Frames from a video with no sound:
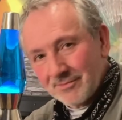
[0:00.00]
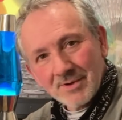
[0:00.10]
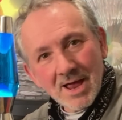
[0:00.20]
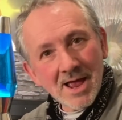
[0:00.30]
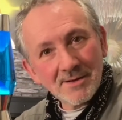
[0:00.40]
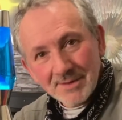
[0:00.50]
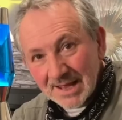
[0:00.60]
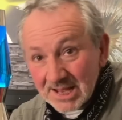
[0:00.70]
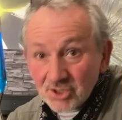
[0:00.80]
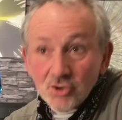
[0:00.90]
Yeah,
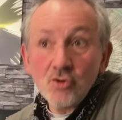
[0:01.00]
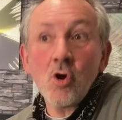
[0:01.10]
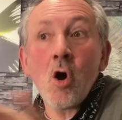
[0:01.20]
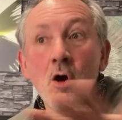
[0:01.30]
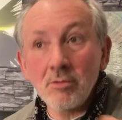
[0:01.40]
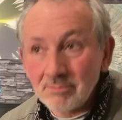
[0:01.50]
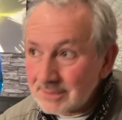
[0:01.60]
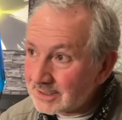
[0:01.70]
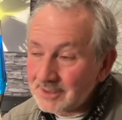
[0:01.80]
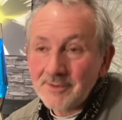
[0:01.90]
it's not
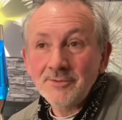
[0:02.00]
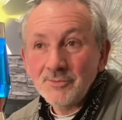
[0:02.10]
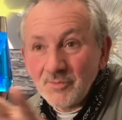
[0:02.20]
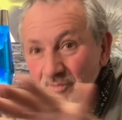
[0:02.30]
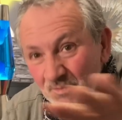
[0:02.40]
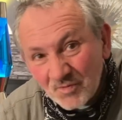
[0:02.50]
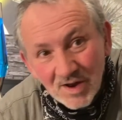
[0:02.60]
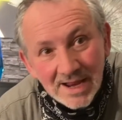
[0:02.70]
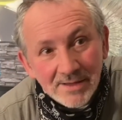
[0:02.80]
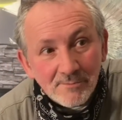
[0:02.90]

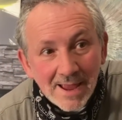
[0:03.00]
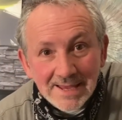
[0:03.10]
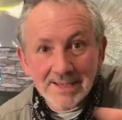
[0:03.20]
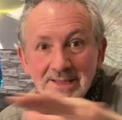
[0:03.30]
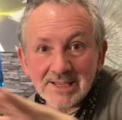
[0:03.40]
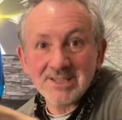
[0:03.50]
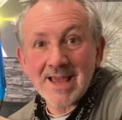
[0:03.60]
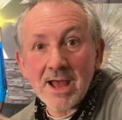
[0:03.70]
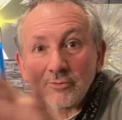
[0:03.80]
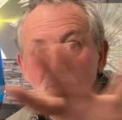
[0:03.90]
making the
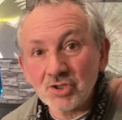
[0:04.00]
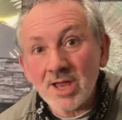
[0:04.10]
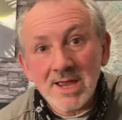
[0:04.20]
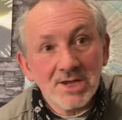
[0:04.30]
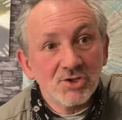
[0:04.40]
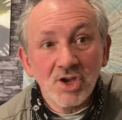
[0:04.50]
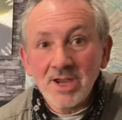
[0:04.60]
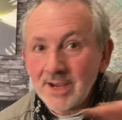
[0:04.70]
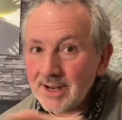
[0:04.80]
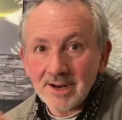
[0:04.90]
sound stage
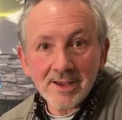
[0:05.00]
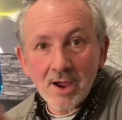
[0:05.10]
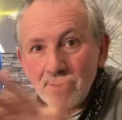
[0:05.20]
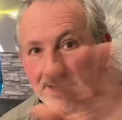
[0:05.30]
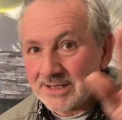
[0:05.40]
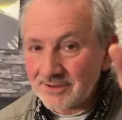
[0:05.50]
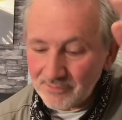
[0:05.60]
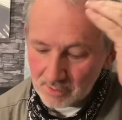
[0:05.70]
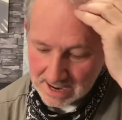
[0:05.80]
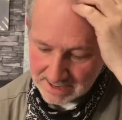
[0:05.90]
in a cohesive
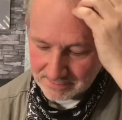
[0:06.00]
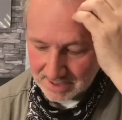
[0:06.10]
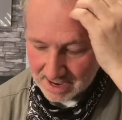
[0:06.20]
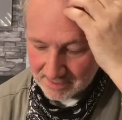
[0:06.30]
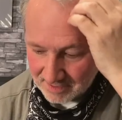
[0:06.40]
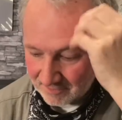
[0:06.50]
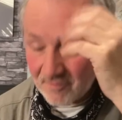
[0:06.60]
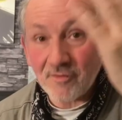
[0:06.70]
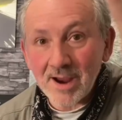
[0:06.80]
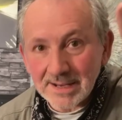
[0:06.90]
way. Yeah,
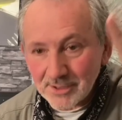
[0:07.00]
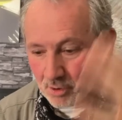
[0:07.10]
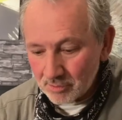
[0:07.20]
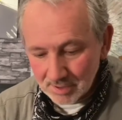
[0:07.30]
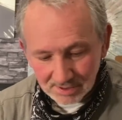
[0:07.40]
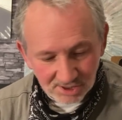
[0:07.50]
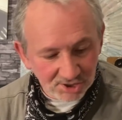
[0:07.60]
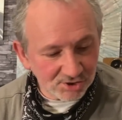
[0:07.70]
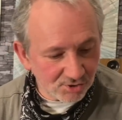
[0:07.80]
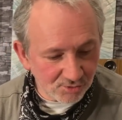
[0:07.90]
afraid not. This
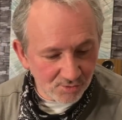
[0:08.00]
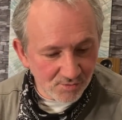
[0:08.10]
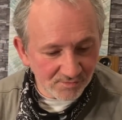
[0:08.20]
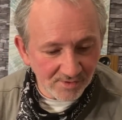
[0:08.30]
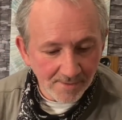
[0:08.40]
is the truth.